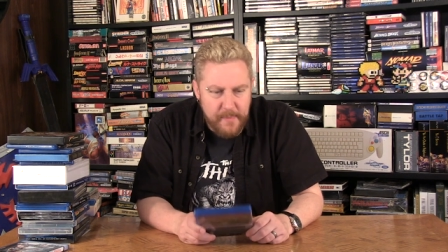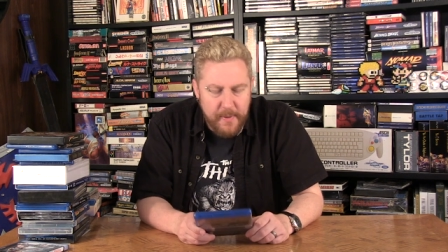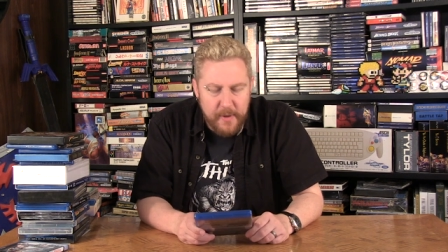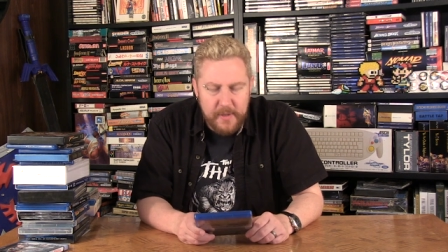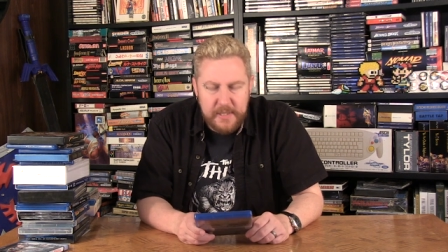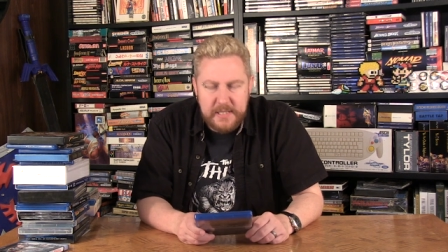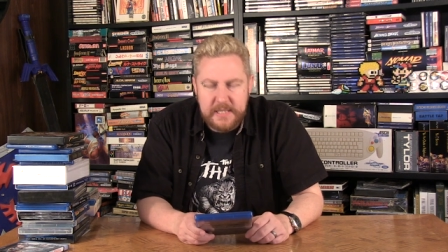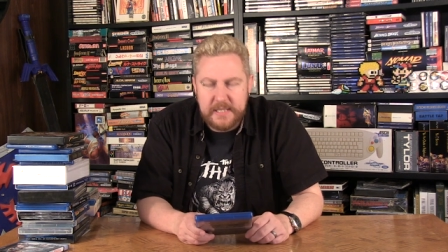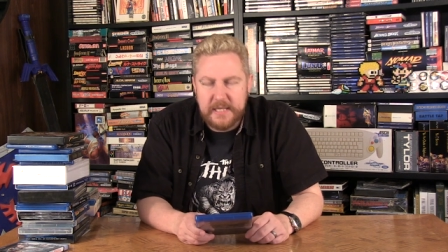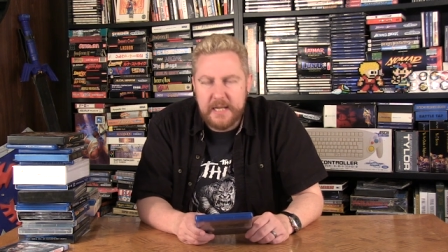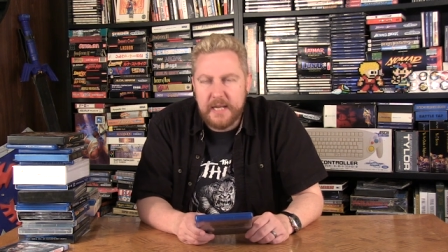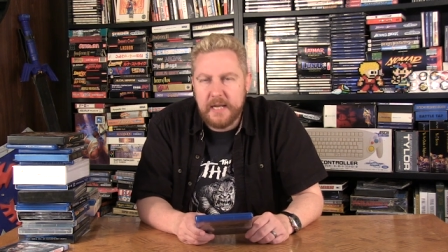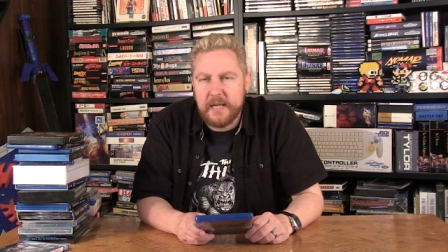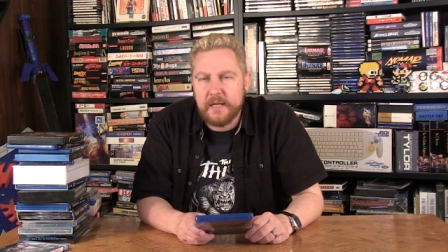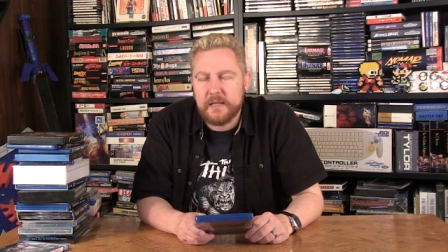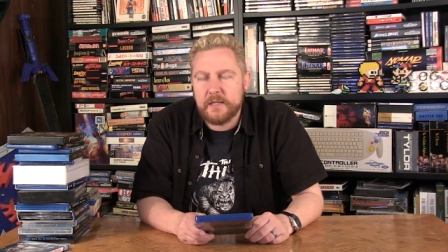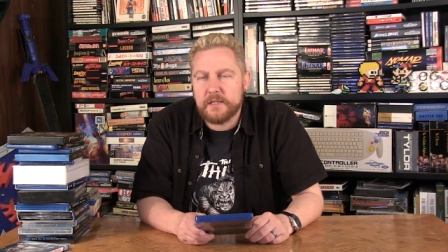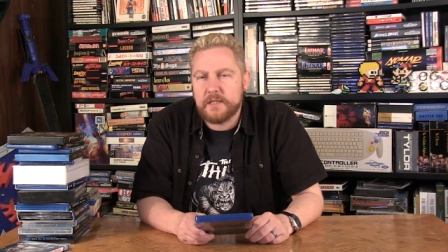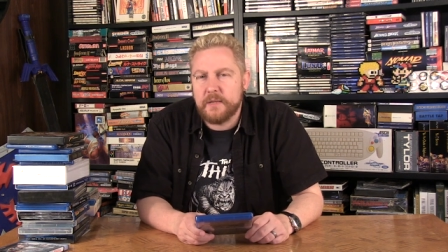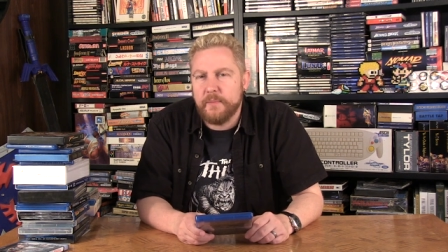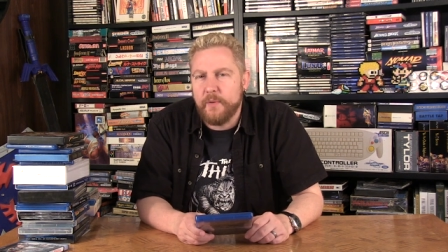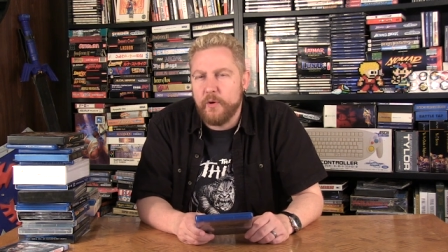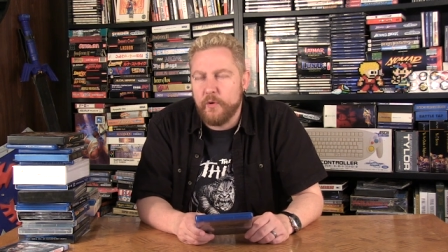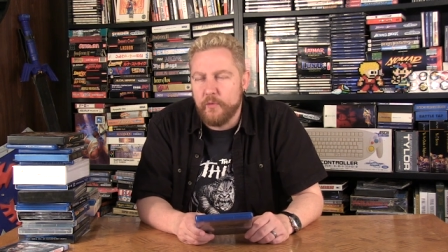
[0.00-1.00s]
about seeing
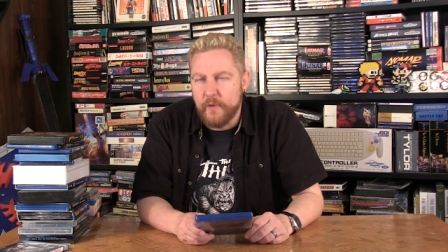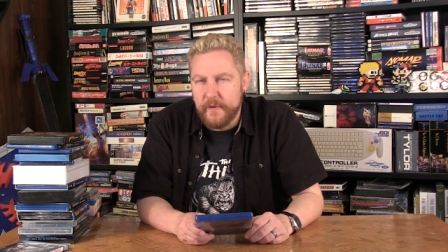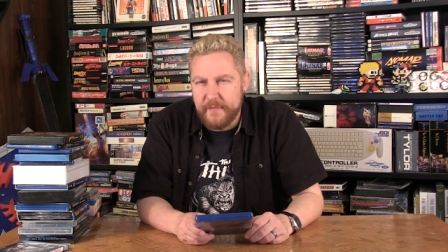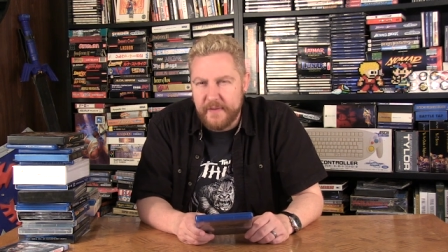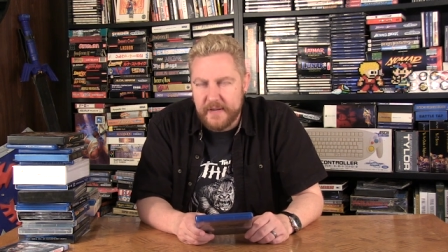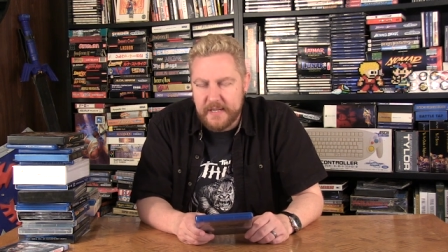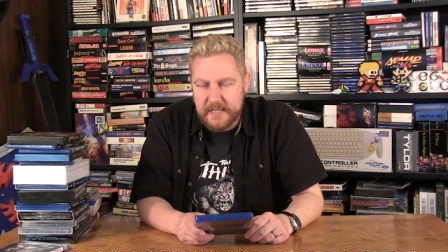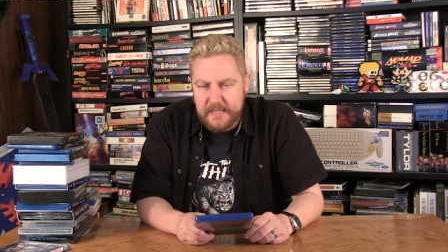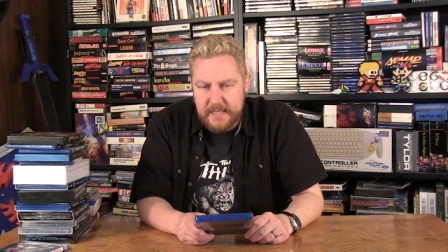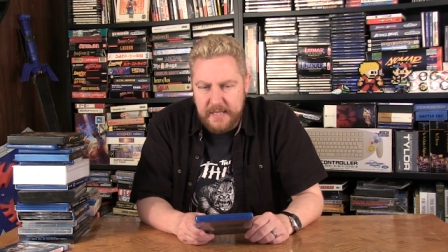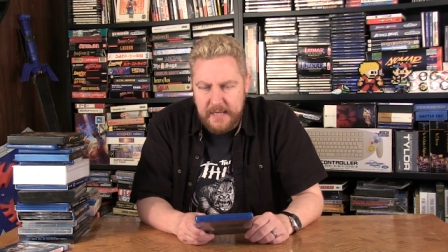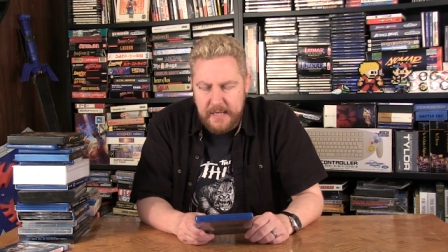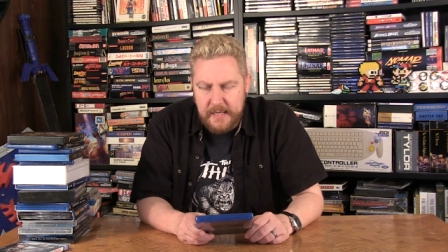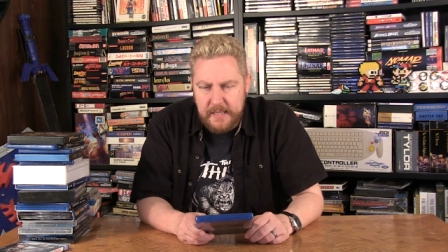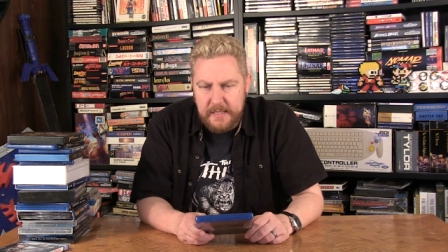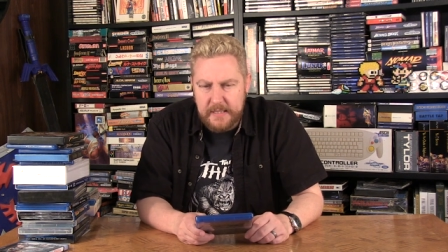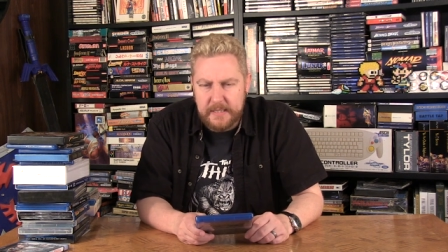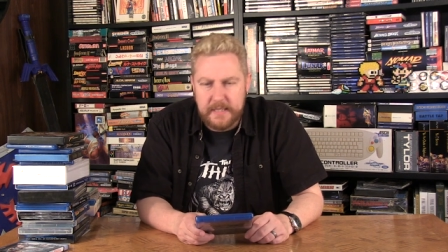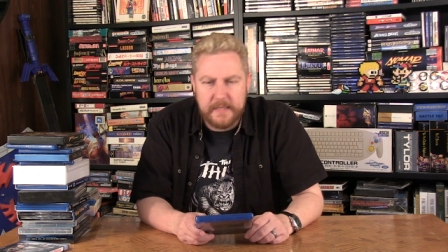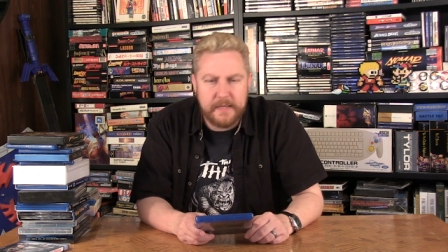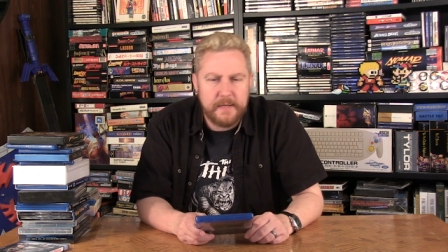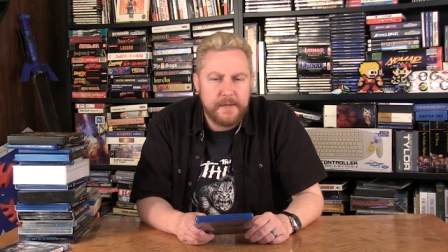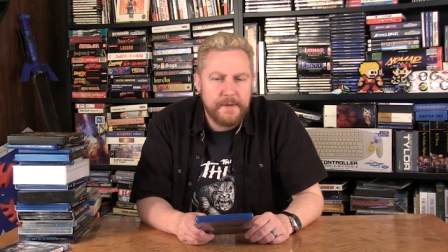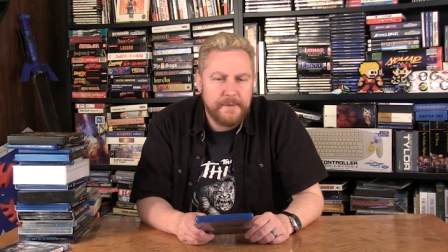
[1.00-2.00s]
some horrific
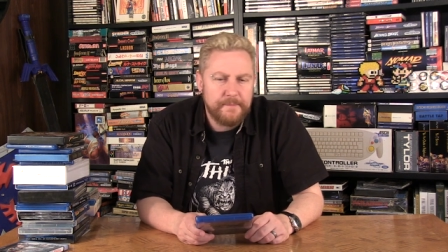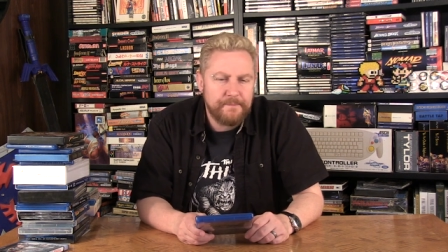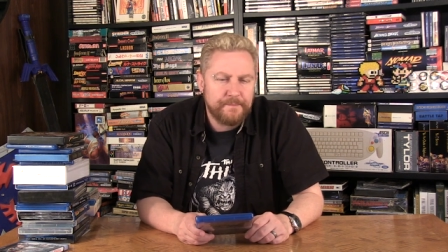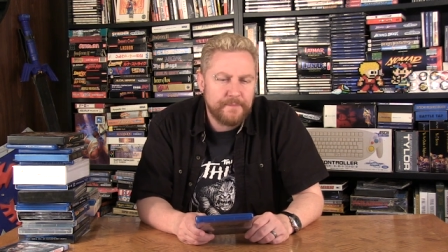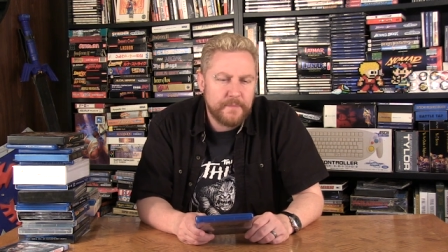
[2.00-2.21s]
scenes and